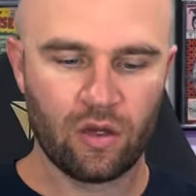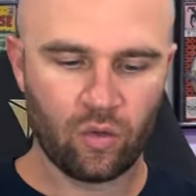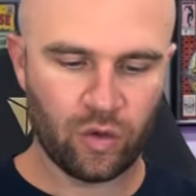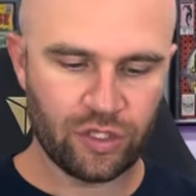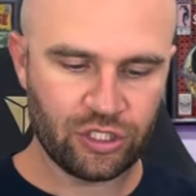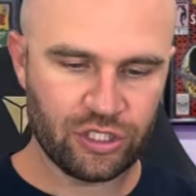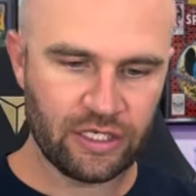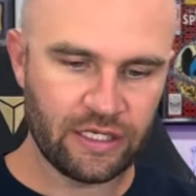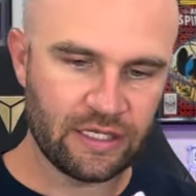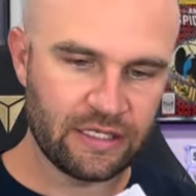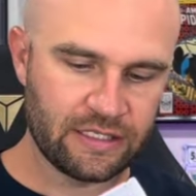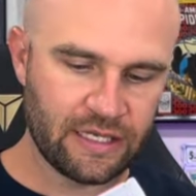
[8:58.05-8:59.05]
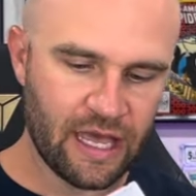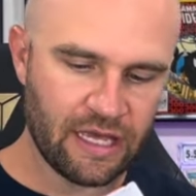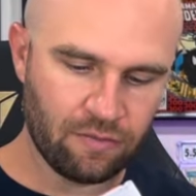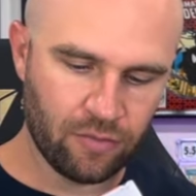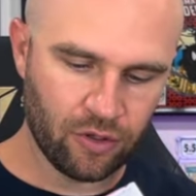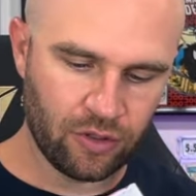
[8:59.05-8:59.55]
which is
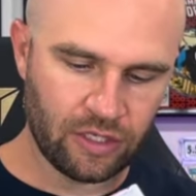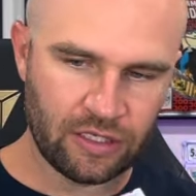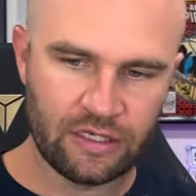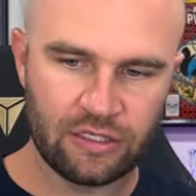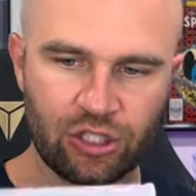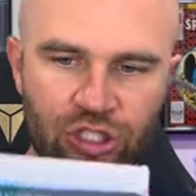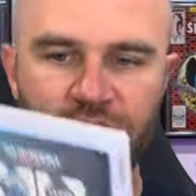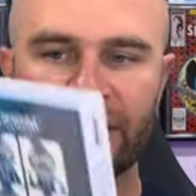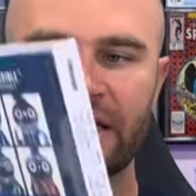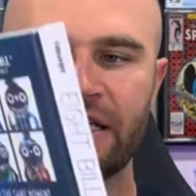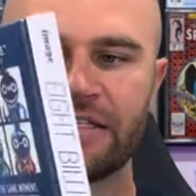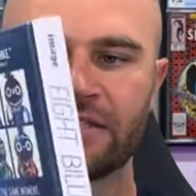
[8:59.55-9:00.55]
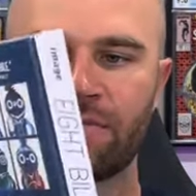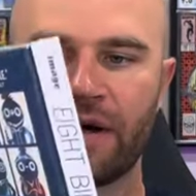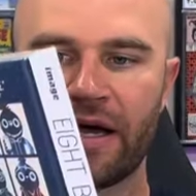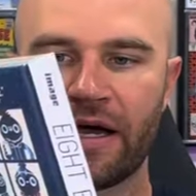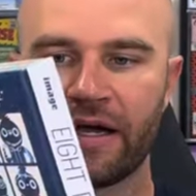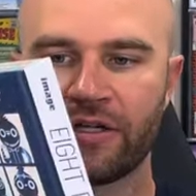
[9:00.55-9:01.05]
eight billion genies
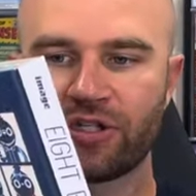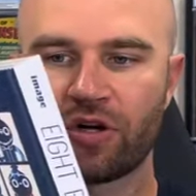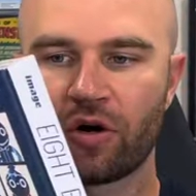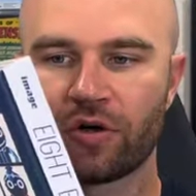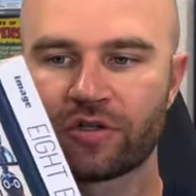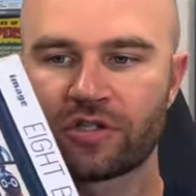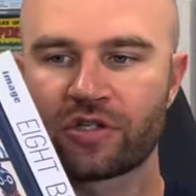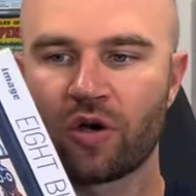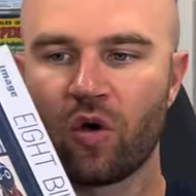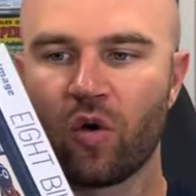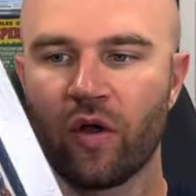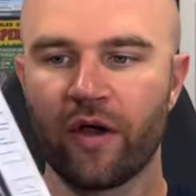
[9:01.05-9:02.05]
by Charles Soule